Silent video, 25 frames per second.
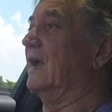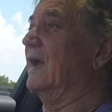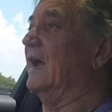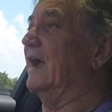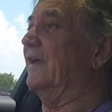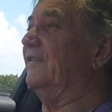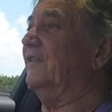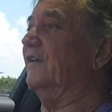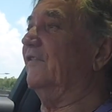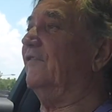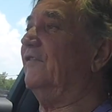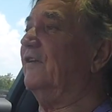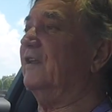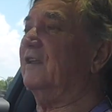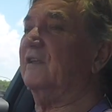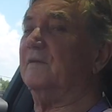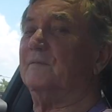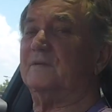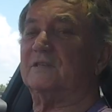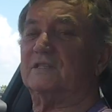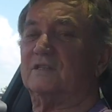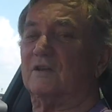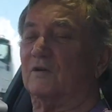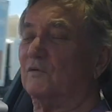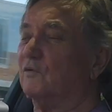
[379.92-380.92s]
And the fit,
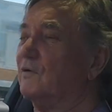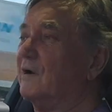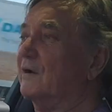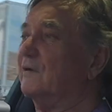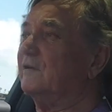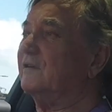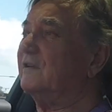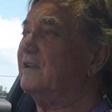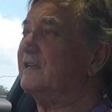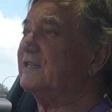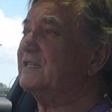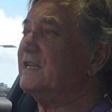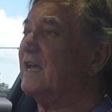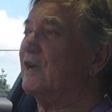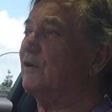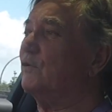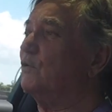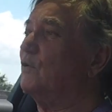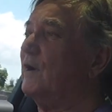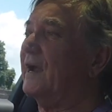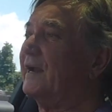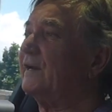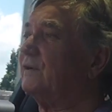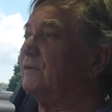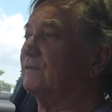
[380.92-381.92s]
there's no
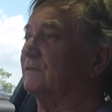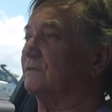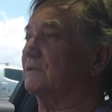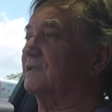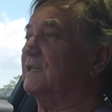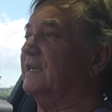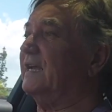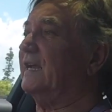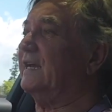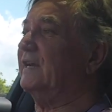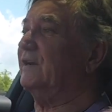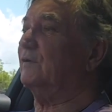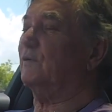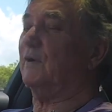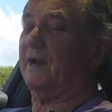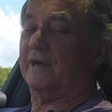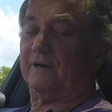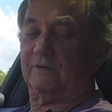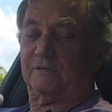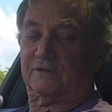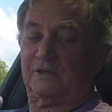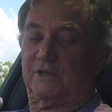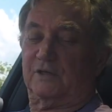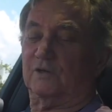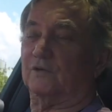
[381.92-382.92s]
rattles. The only
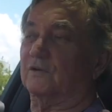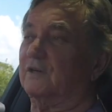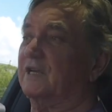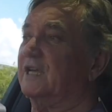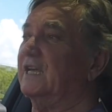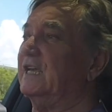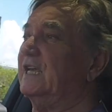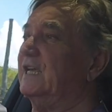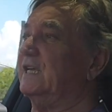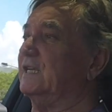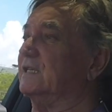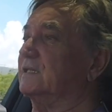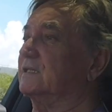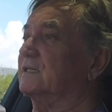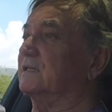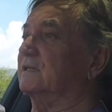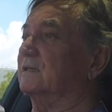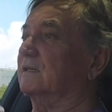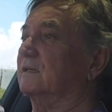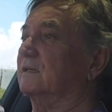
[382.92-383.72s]
rattles are your keys.